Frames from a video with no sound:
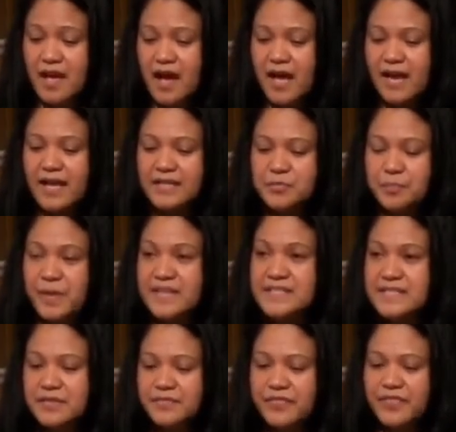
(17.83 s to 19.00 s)
A lot of
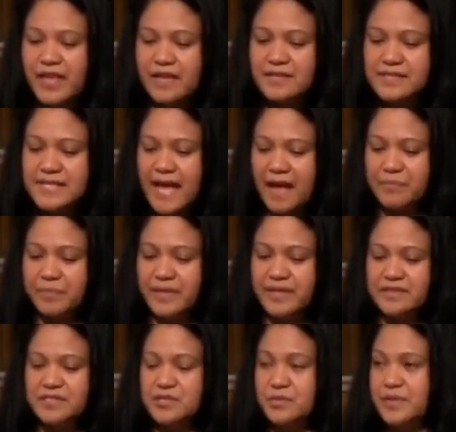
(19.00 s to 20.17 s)
positive things
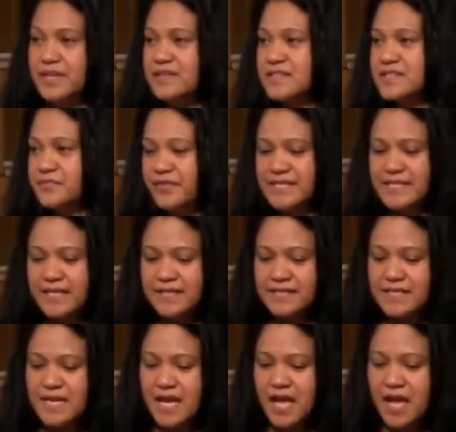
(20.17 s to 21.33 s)
happened during this visit,
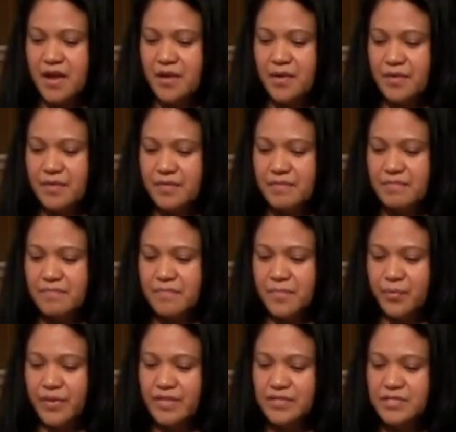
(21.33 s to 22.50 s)

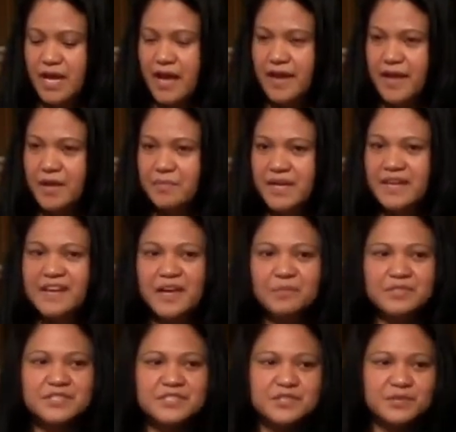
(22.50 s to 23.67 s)
which I am
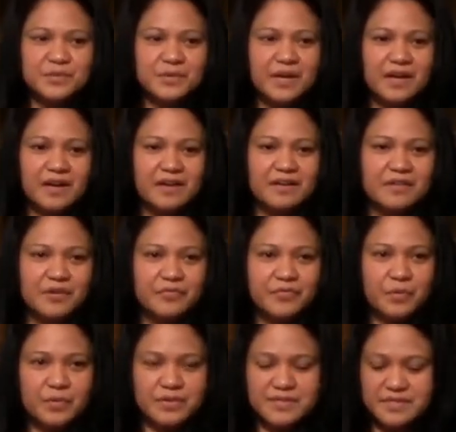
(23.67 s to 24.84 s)
unable to, of
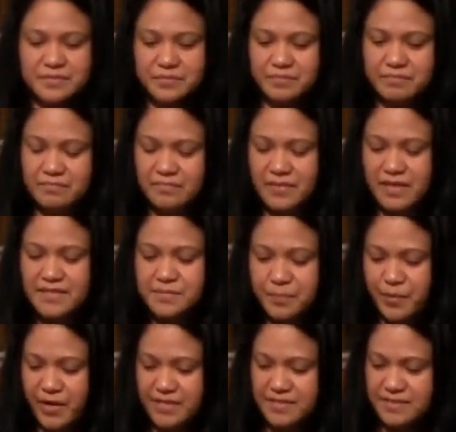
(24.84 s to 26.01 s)
course,
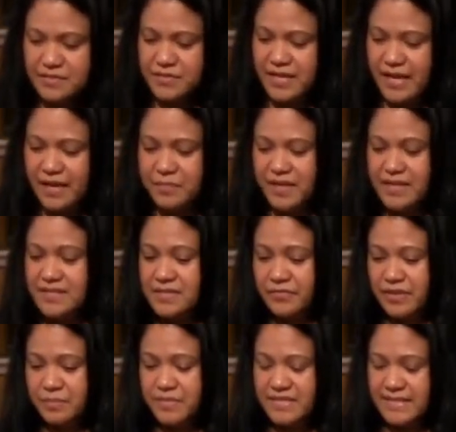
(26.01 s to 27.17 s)
express today because of
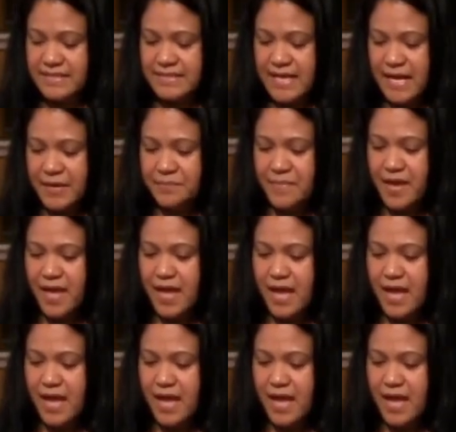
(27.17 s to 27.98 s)
limited time.